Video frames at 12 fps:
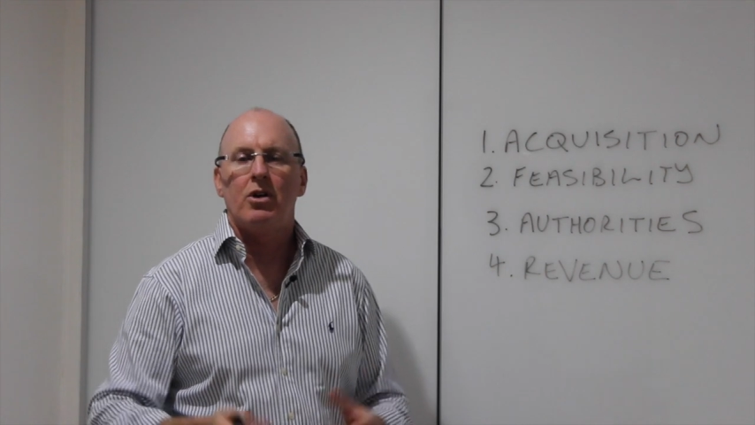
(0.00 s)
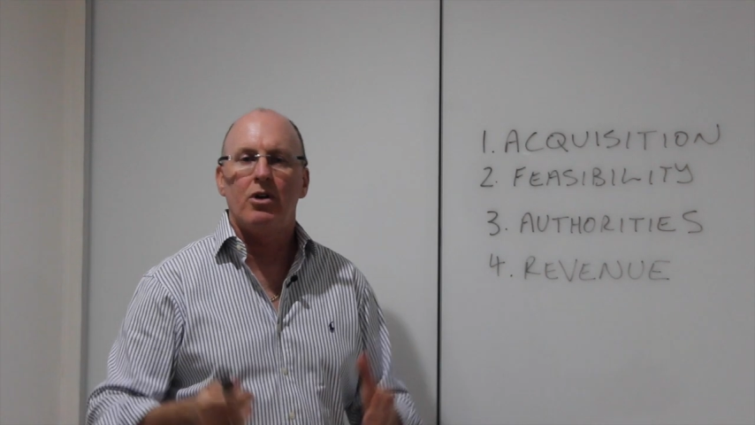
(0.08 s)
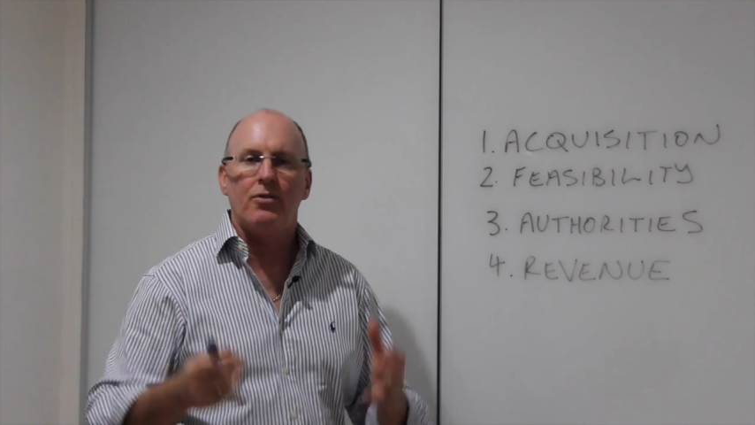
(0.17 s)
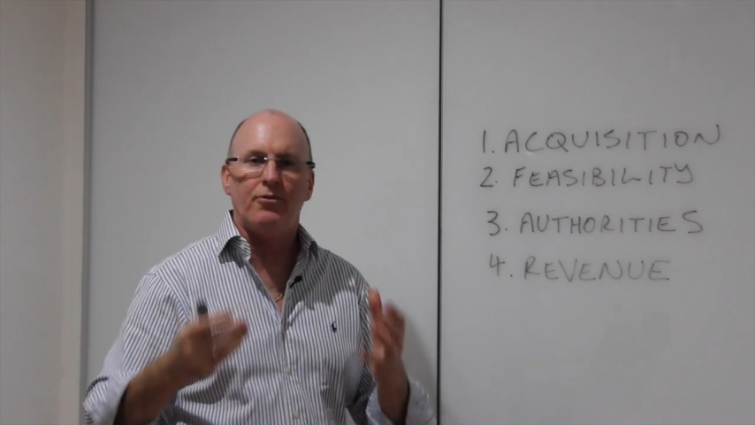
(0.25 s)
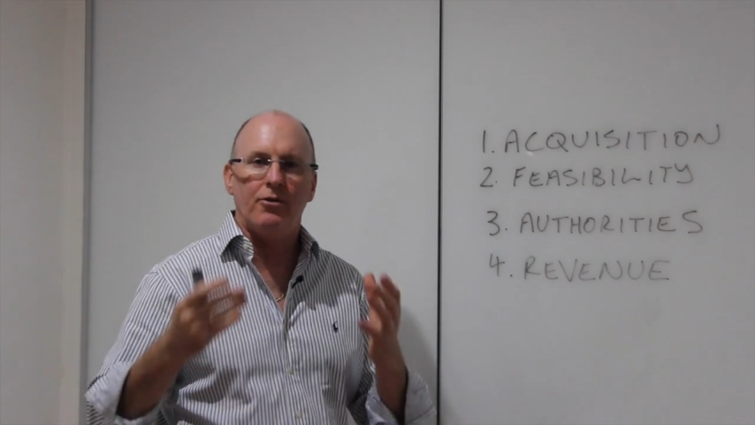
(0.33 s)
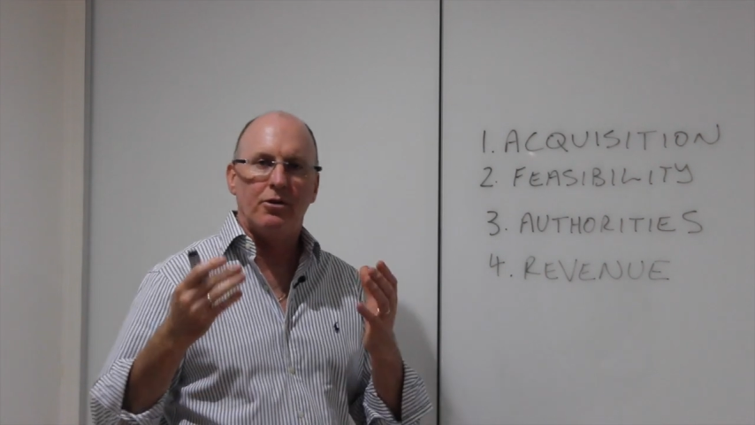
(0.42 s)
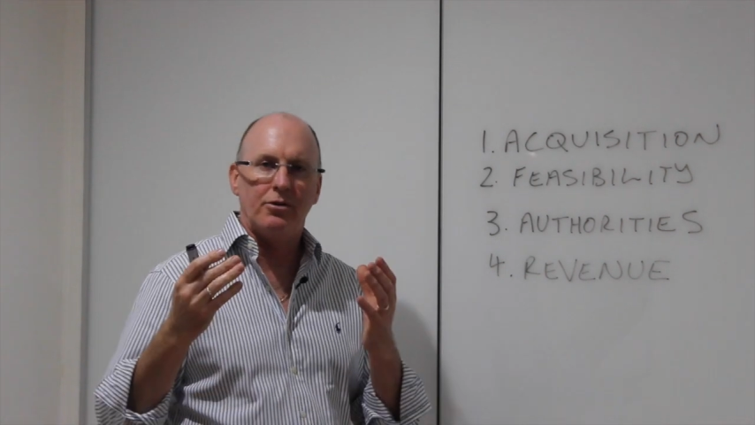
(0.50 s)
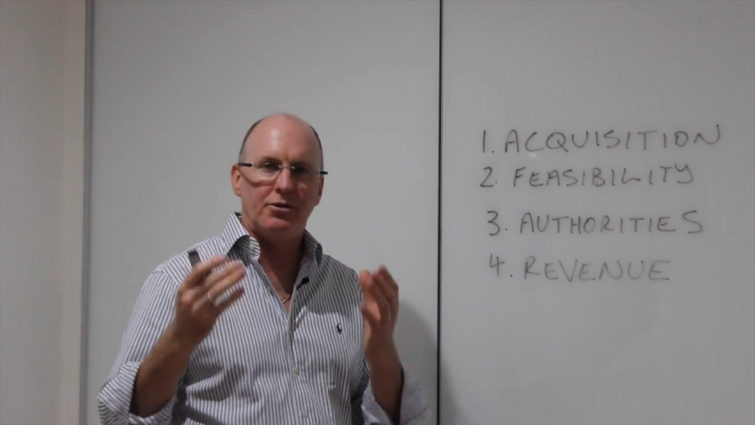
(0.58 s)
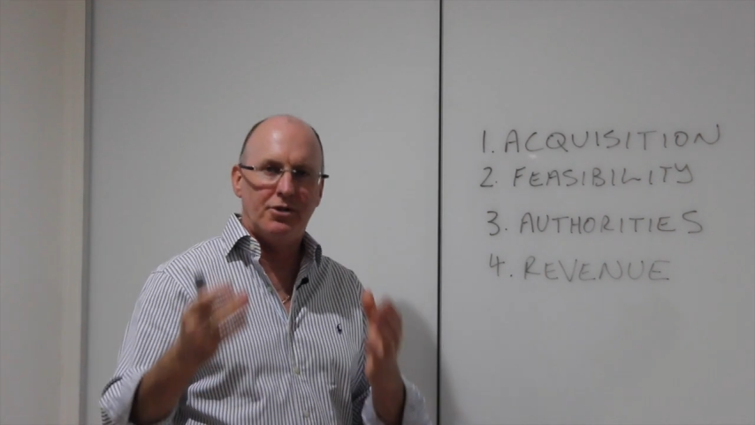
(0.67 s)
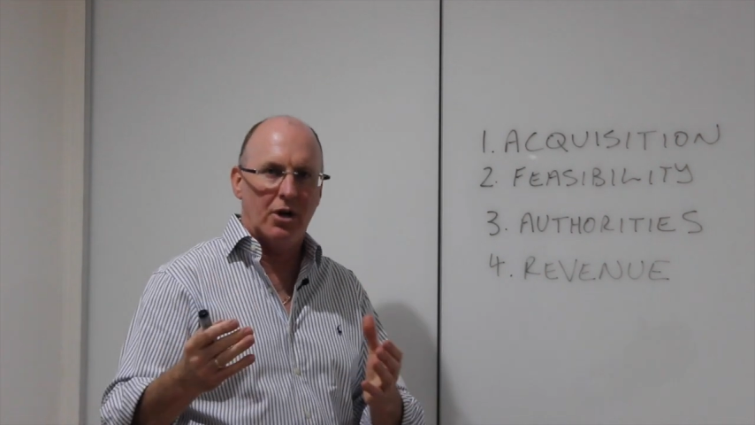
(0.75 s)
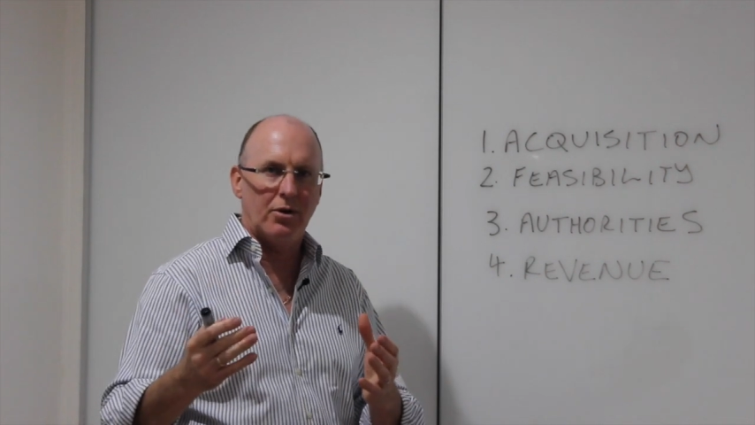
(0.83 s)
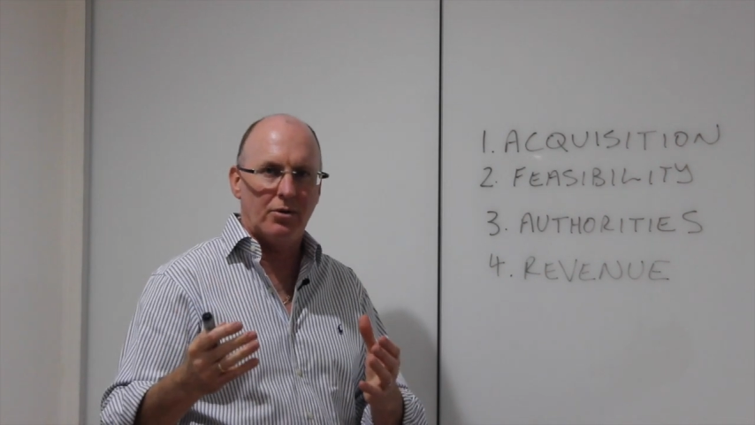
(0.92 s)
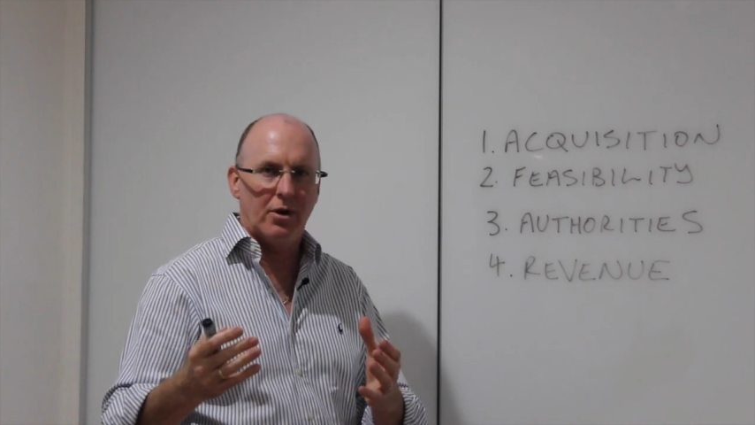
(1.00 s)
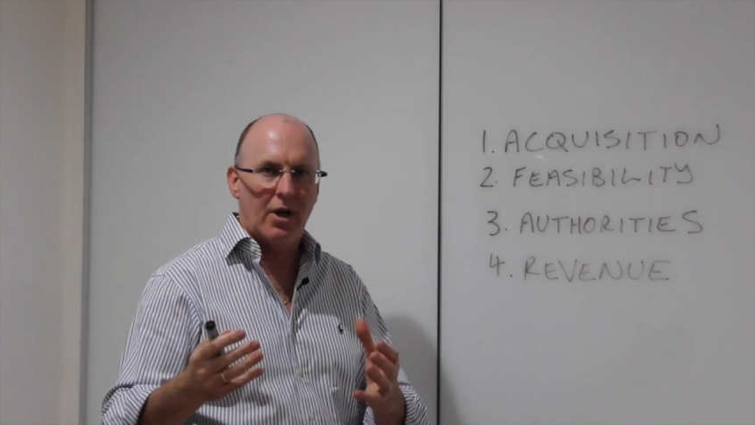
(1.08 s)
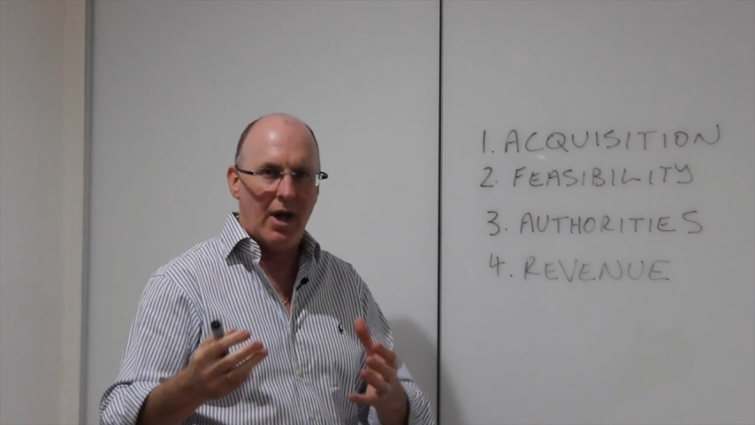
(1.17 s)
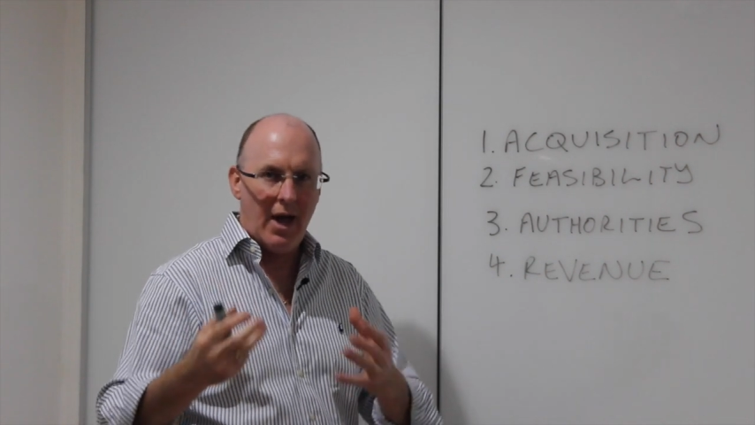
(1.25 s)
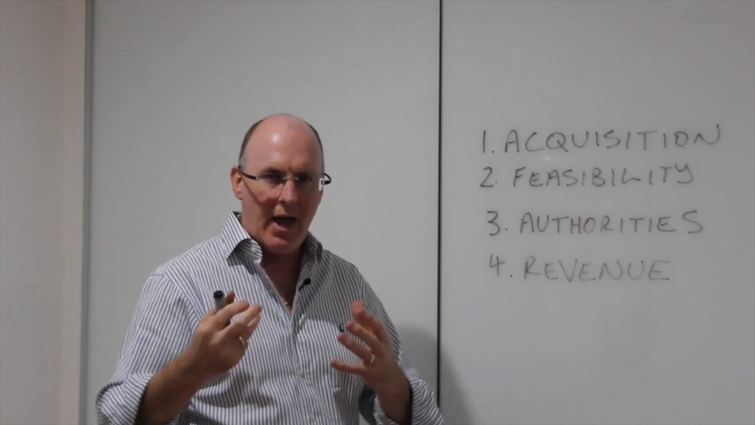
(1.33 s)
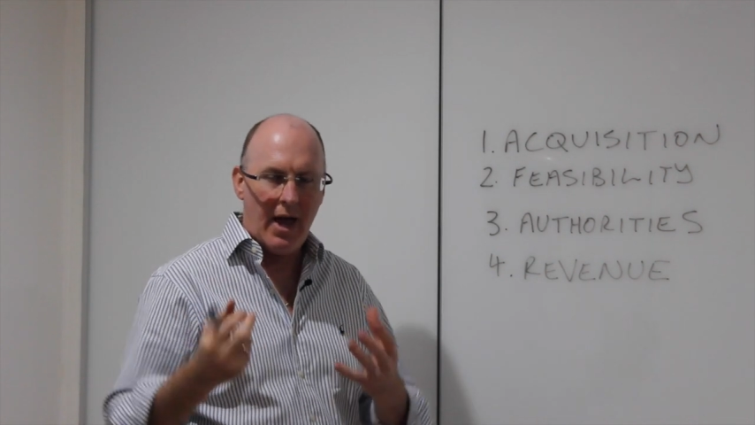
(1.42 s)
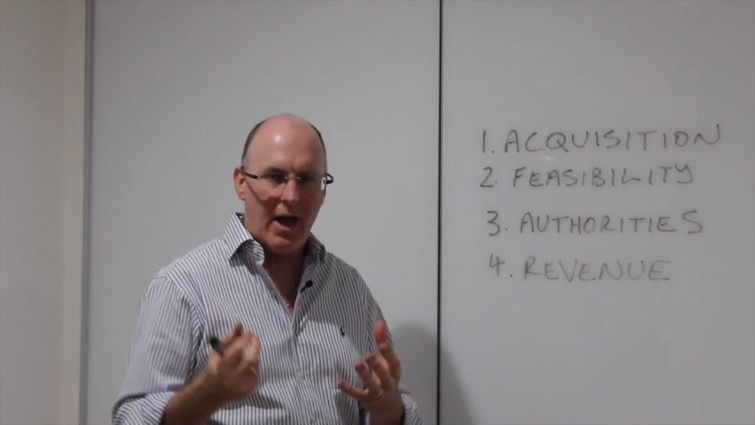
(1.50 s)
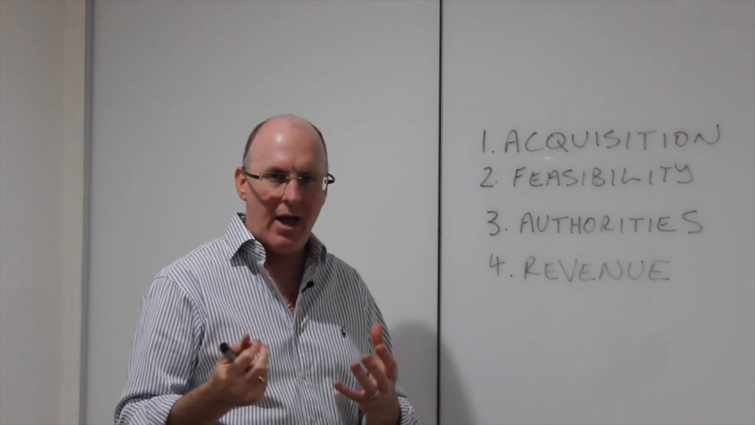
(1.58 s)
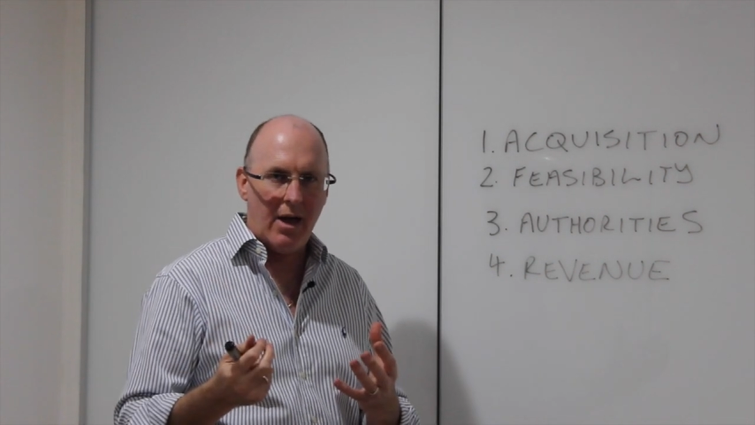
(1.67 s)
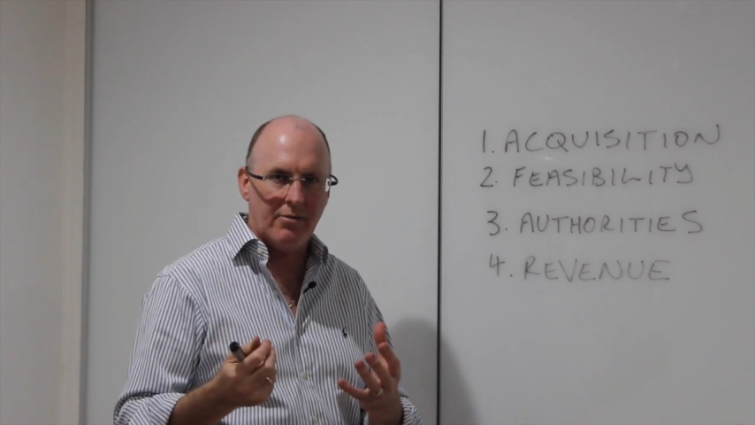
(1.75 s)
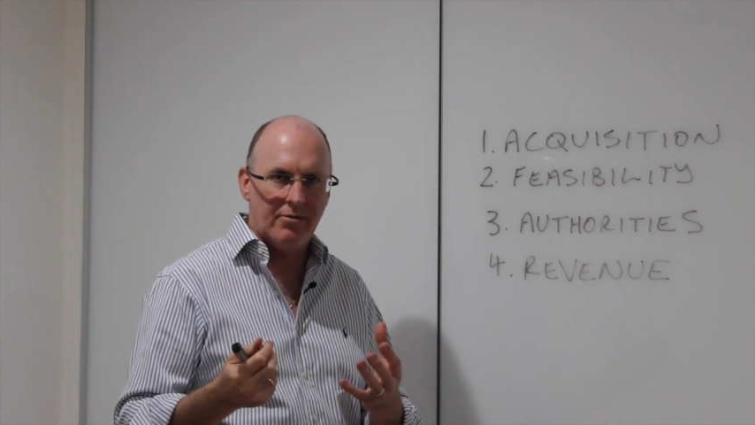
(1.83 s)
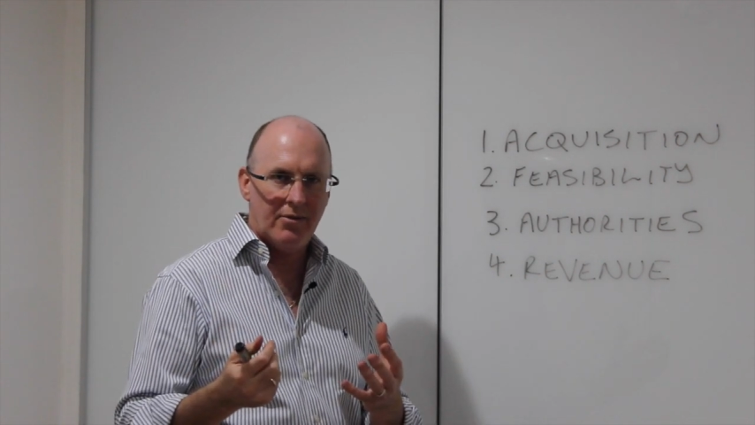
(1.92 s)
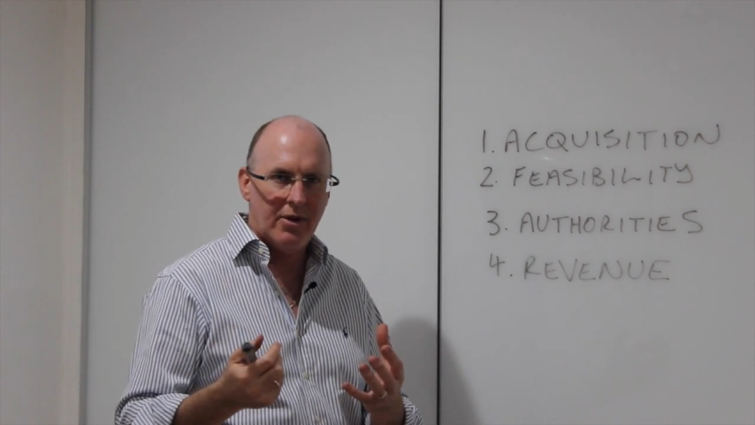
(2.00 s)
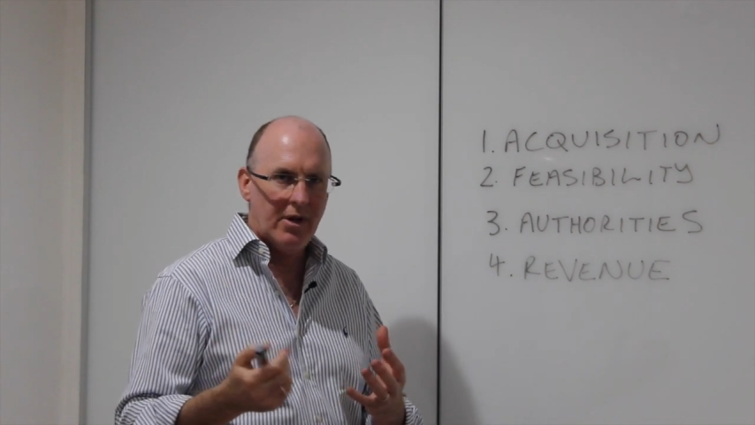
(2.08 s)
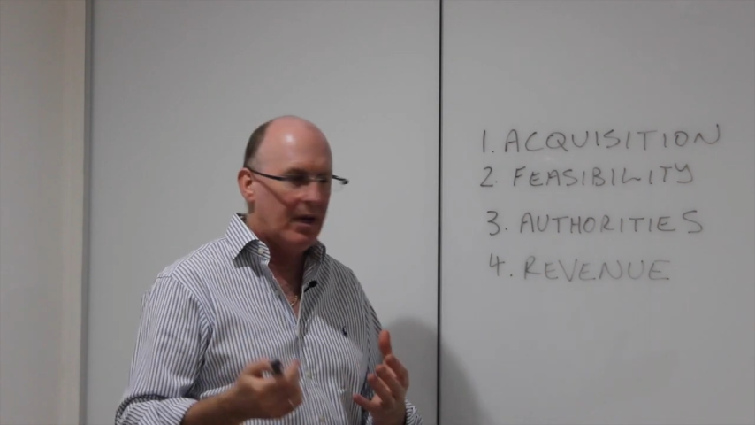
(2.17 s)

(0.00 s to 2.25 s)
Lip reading: If you don't have